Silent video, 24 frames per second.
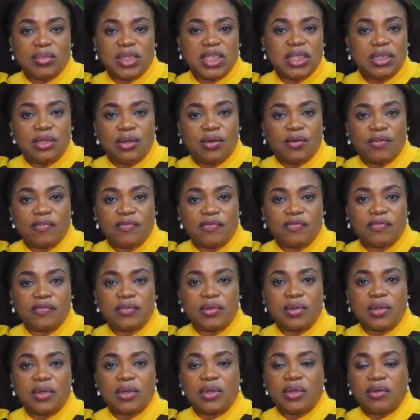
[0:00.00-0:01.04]
enough.
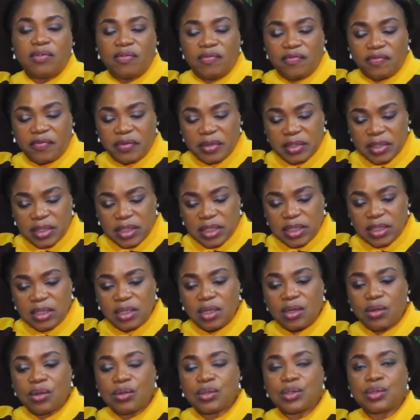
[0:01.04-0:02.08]
Funding,
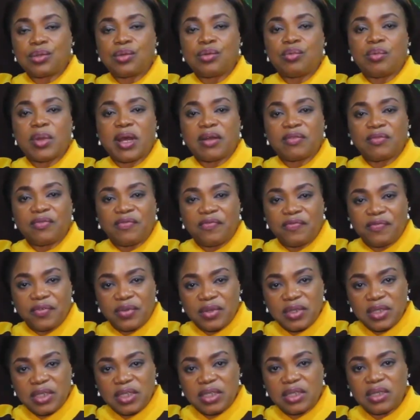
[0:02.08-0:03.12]
it also goes back to
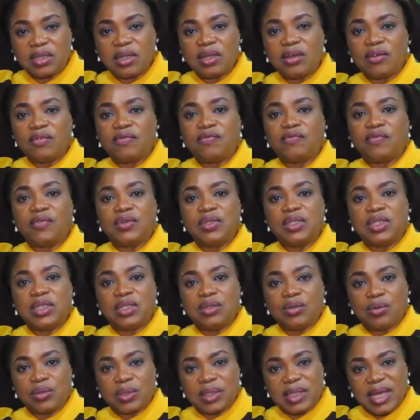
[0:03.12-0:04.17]
funding.
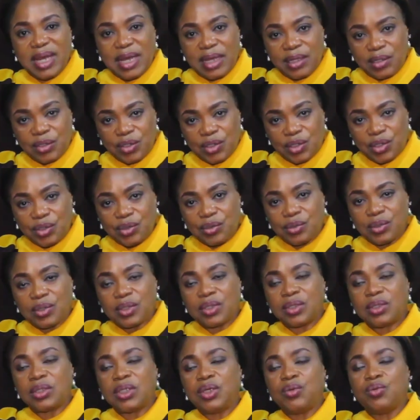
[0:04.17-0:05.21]
Funding us
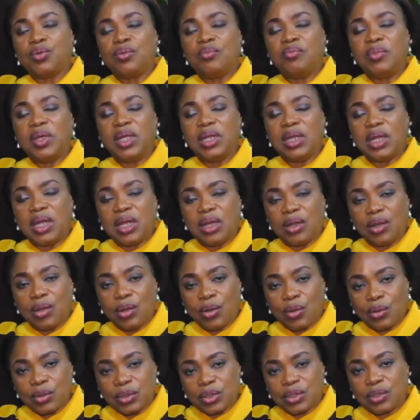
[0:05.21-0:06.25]
NGOs, it will mean a
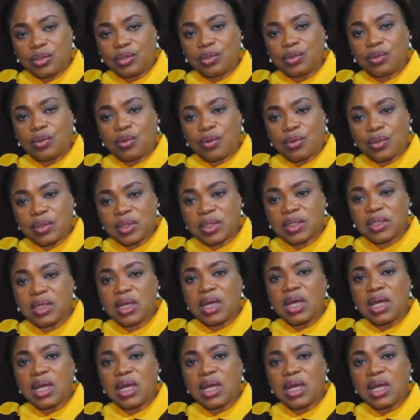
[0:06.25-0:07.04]
lot to us.